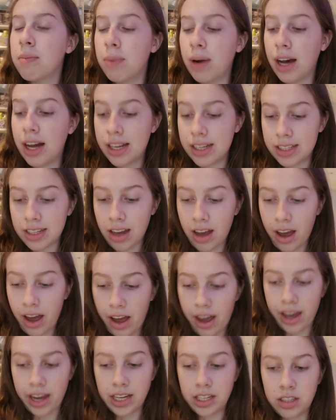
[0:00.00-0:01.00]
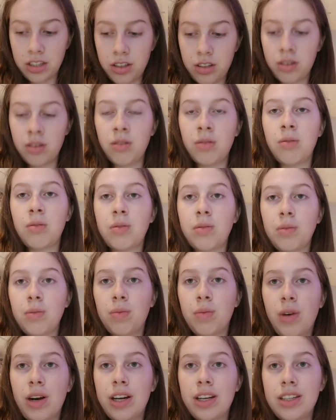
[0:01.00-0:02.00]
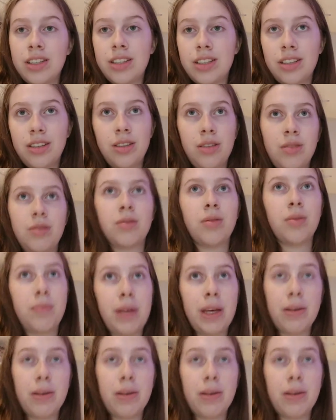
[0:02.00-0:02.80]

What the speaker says: but I do want to